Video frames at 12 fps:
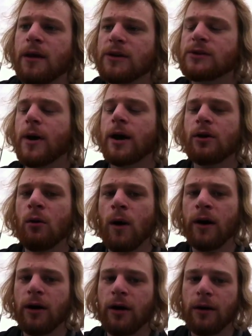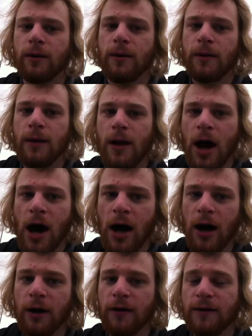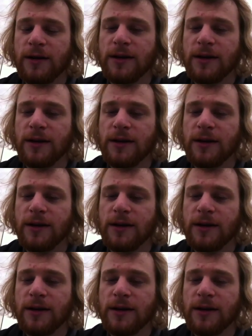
So I don't want to